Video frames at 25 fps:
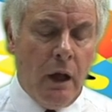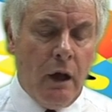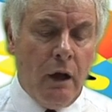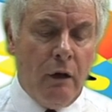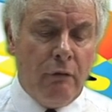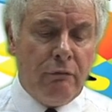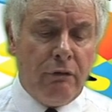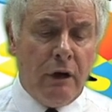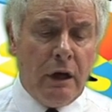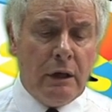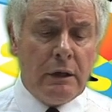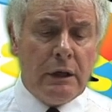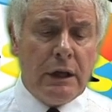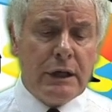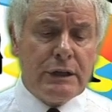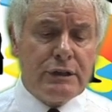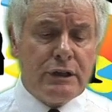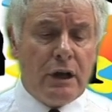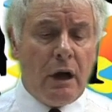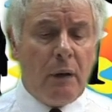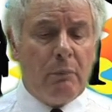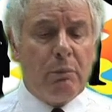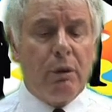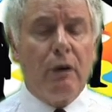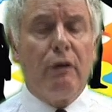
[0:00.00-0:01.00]
Final
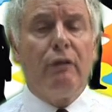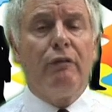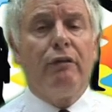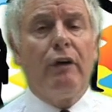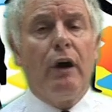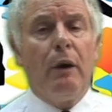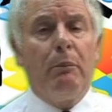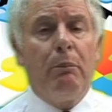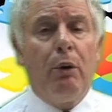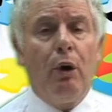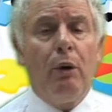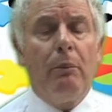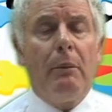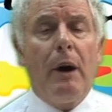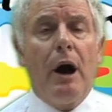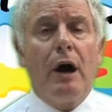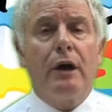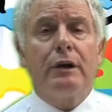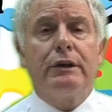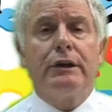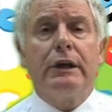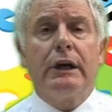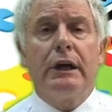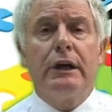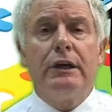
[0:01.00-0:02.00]
example of poor
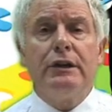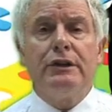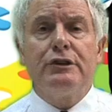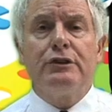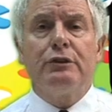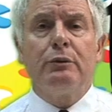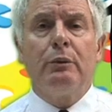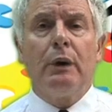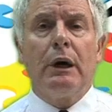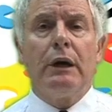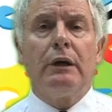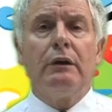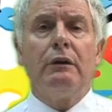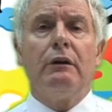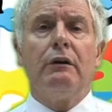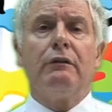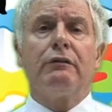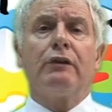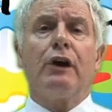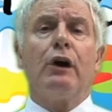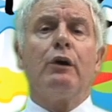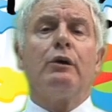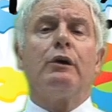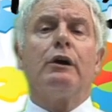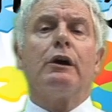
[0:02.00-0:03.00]
marketing is the one of
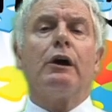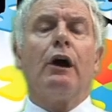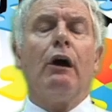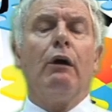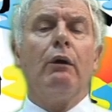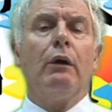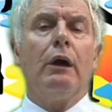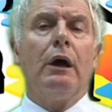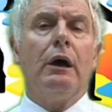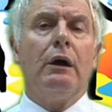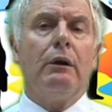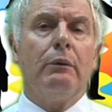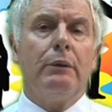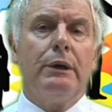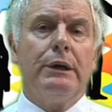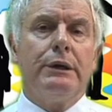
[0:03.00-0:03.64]
Coca-Cola.